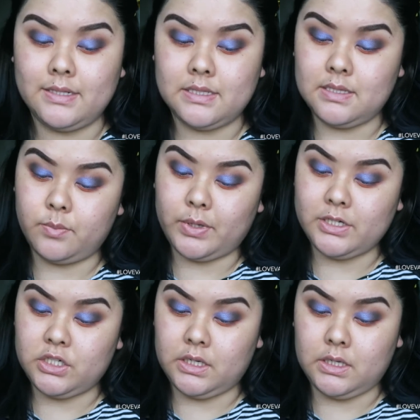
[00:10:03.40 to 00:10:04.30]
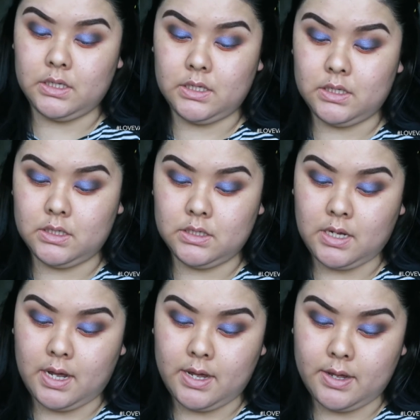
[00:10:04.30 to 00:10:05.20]
this is the brush in,
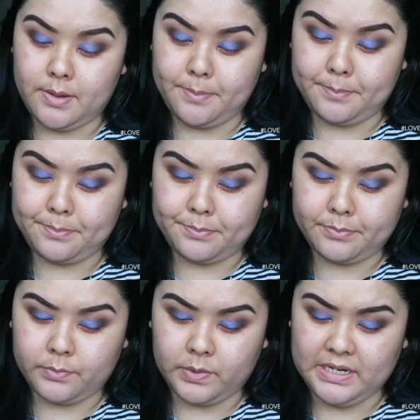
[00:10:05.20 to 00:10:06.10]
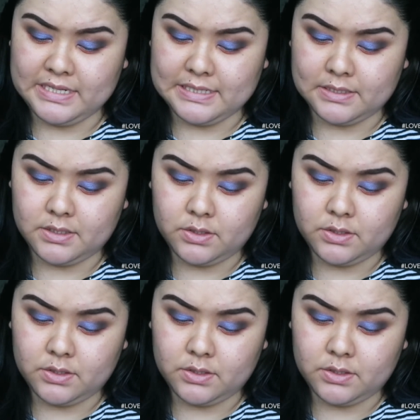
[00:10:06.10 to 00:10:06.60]
what is this?